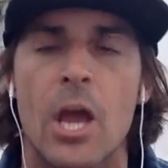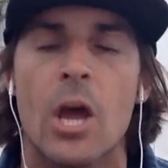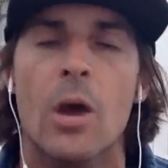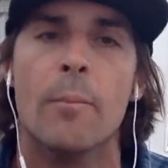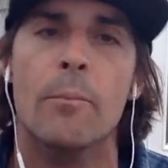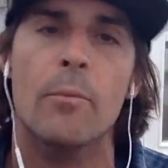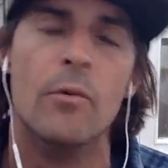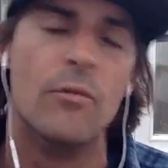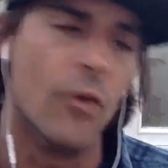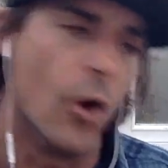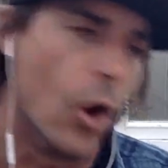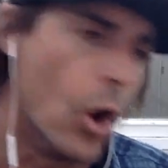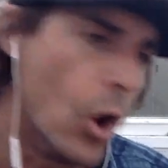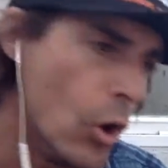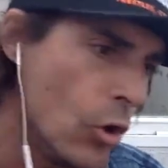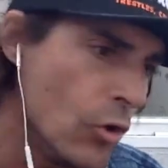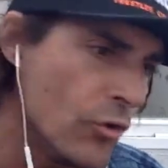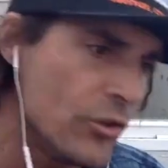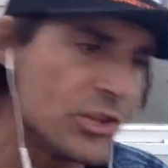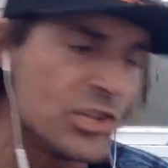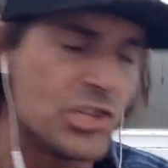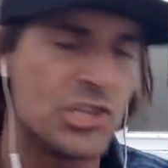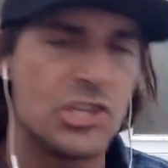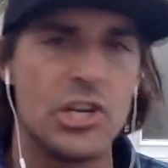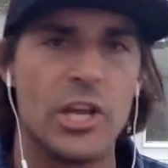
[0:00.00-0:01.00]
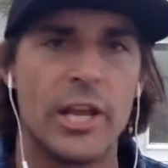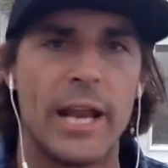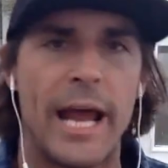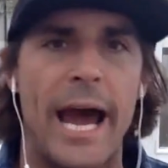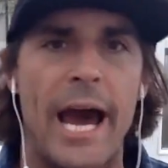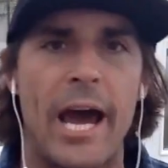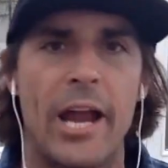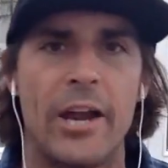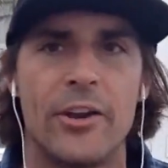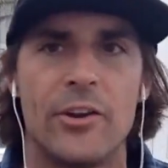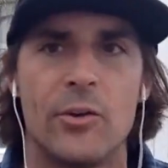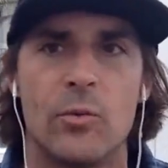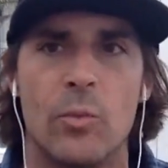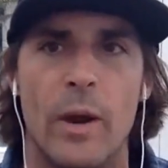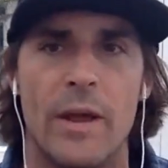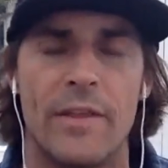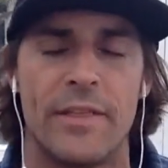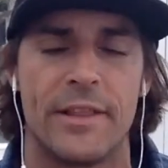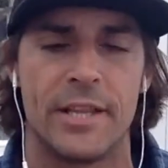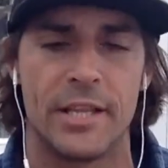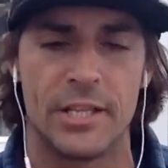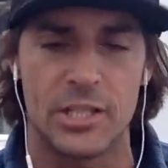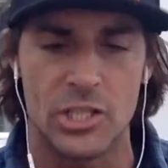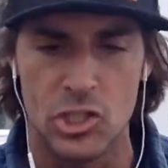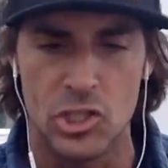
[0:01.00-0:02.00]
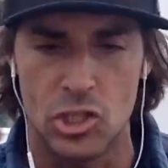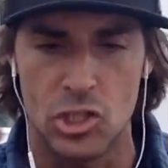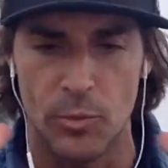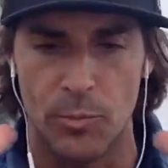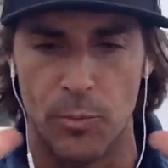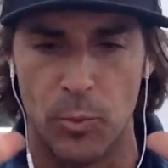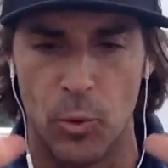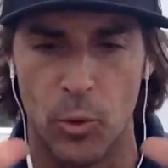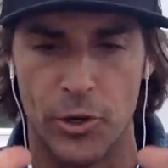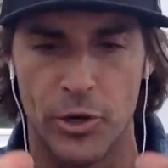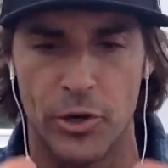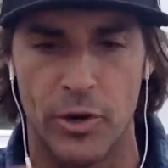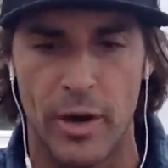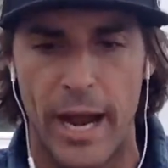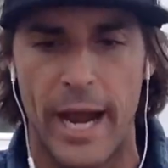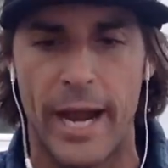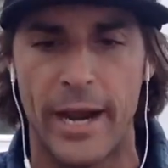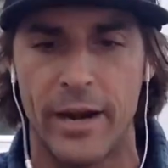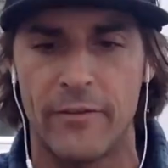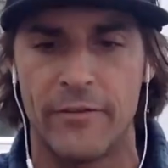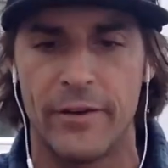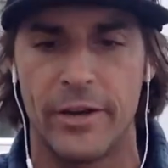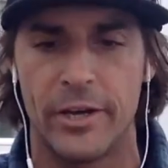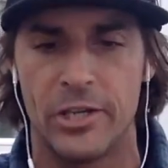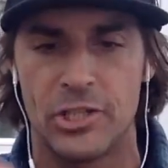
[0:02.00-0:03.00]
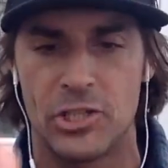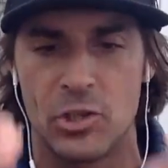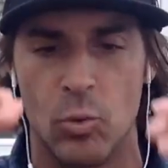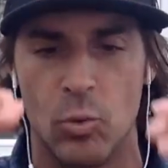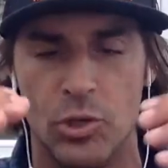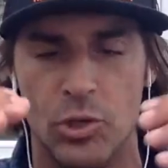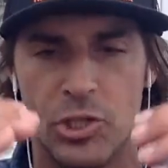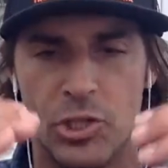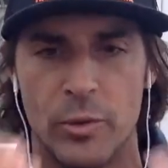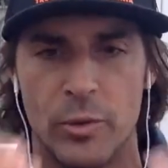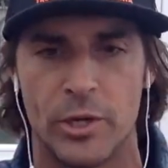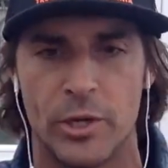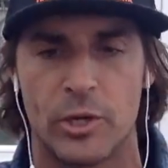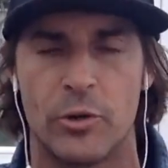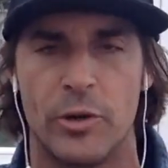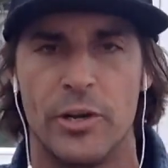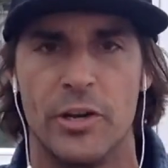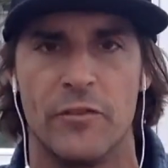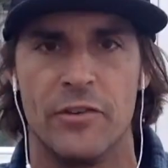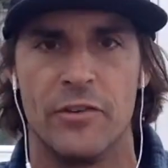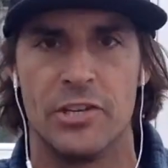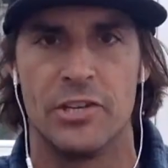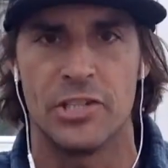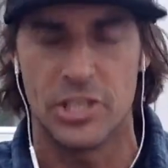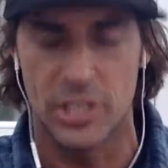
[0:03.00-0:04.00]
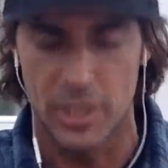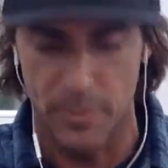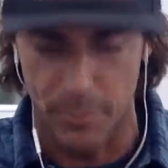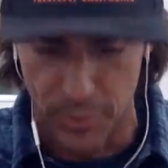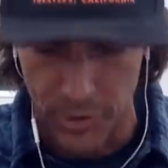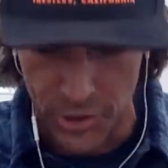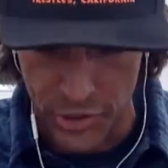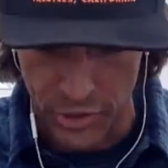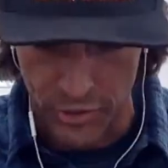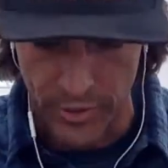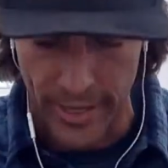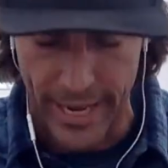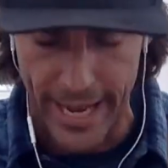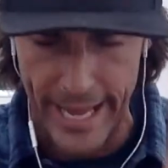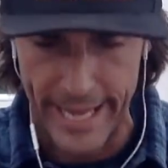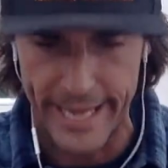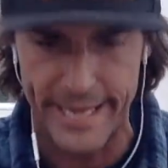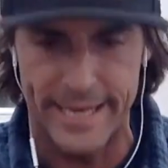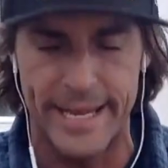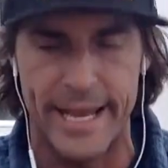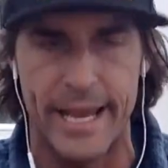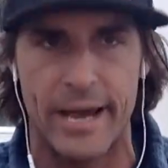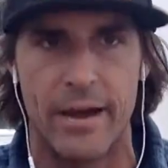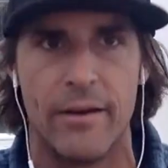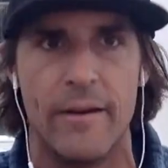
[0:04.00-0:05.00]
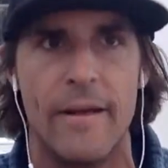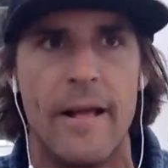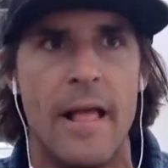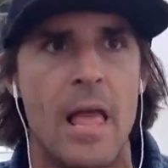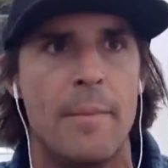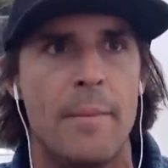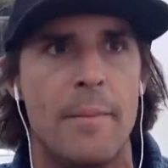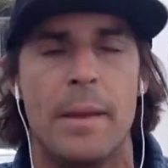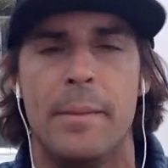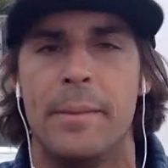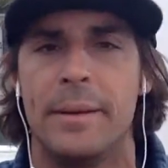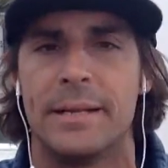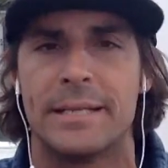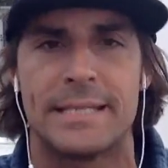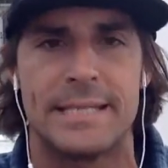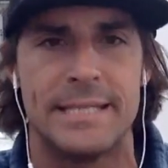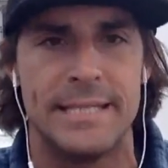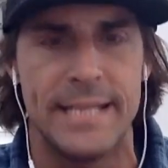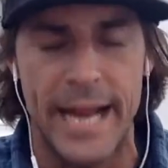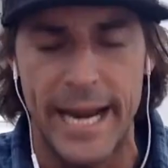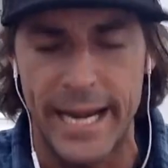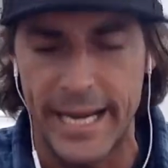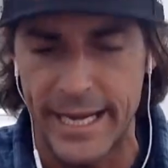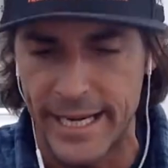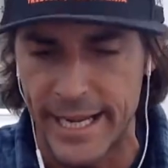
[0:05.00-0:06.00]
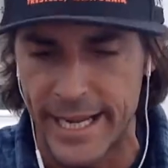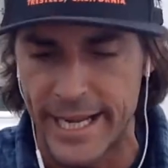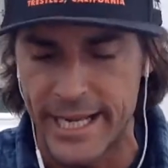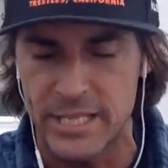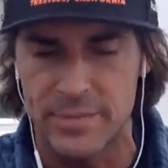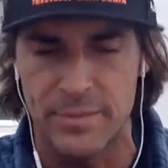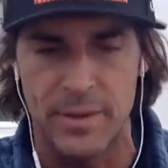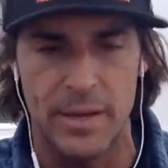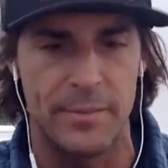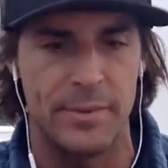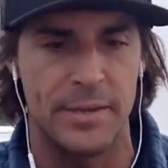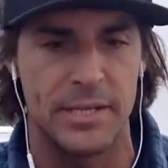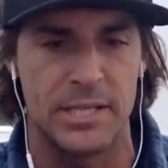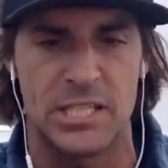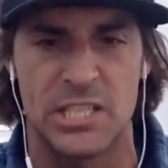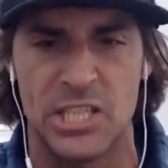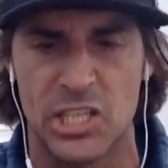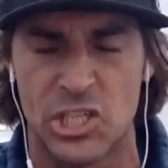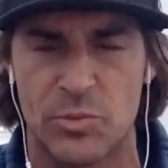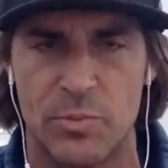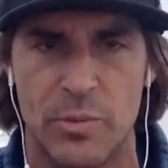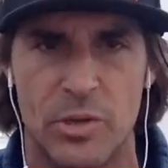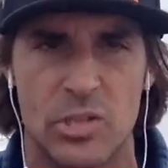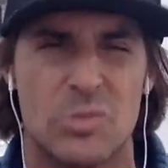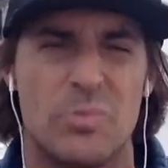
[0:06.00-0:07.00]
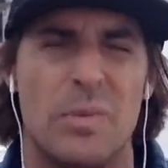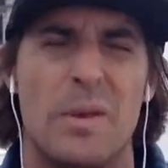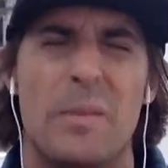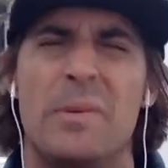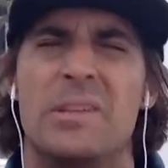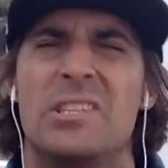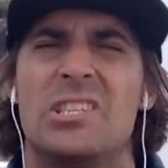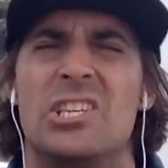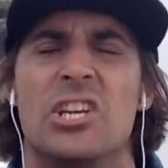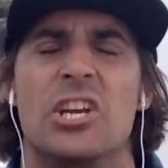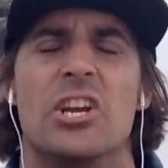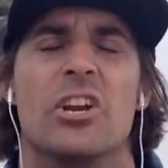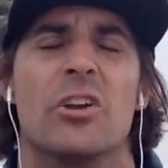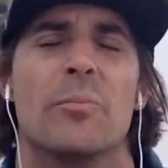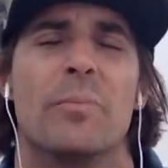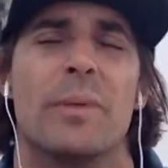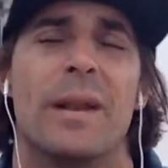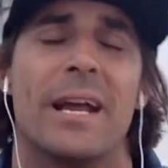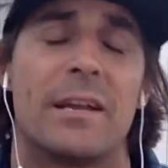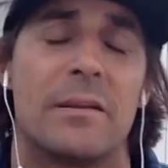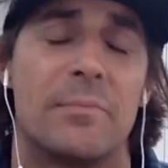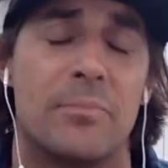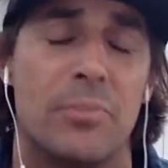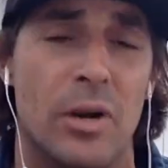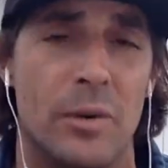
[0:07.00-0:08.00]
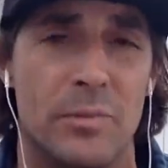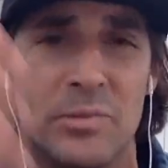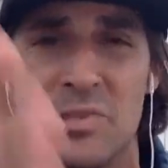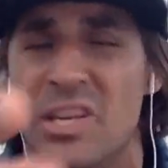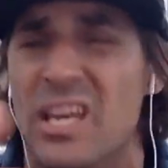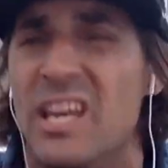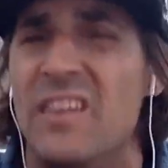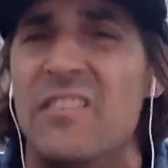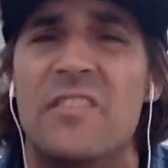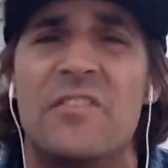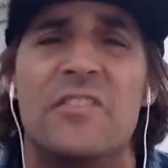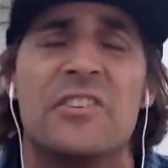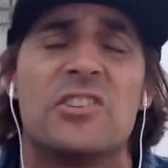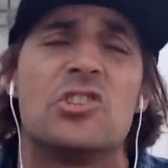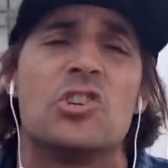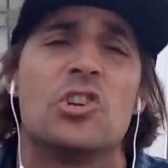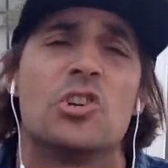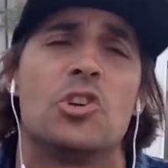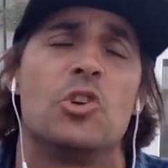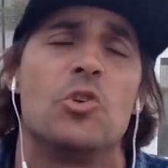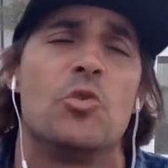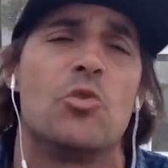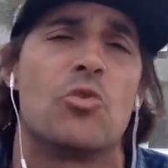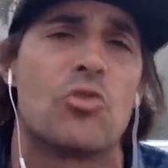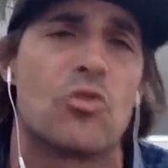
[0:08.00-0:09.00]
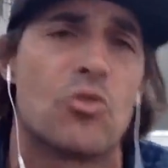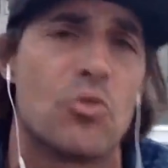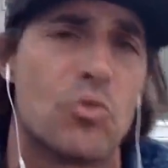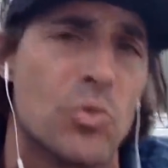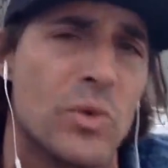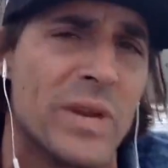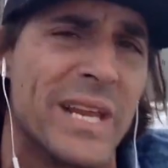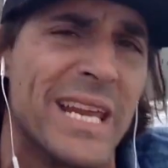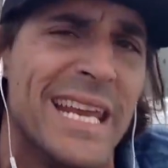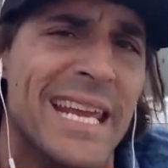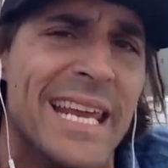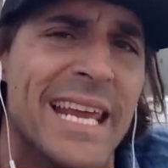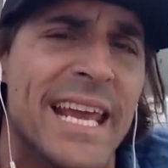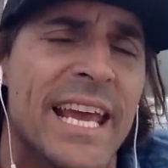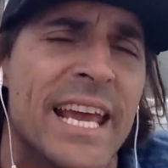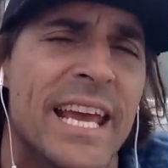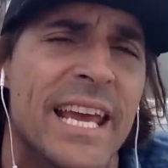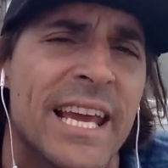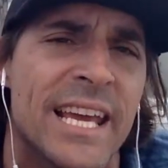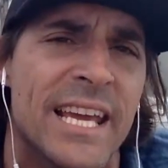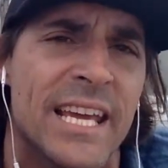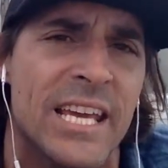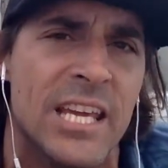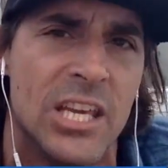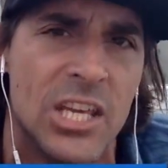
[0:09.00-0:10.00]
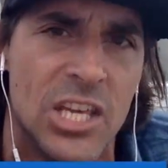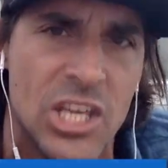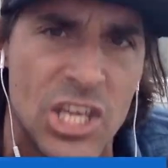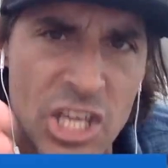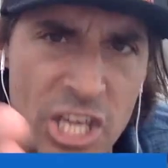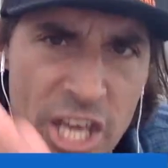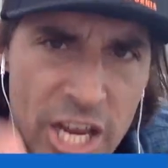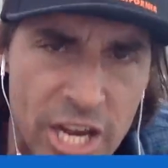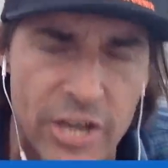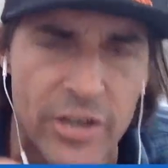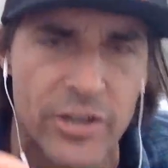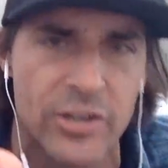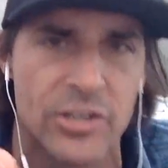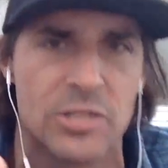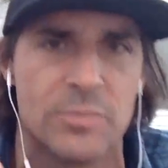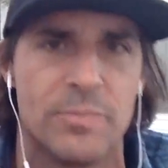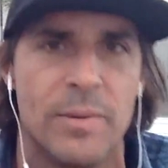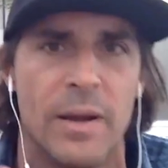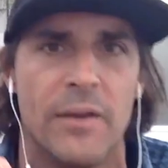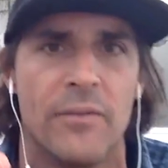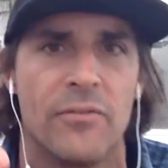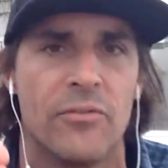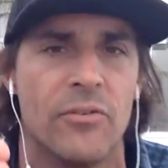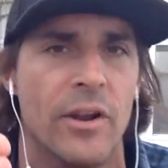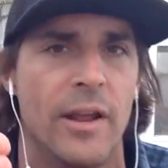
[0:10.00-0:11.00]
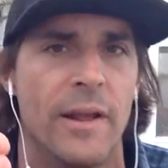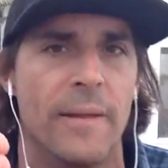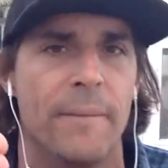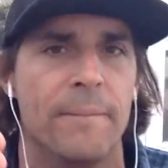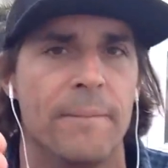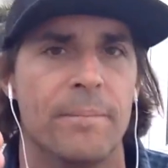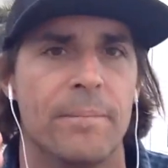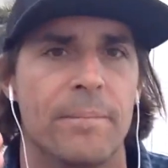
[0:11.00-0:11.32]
Move all the shit out of your way that doesn't support your higher values and what you want to create your vision To push your head down. Maybe it's 90 days, maybe it's six months, maybe it's a year, but I can promise you, even if it took you three years, my friend,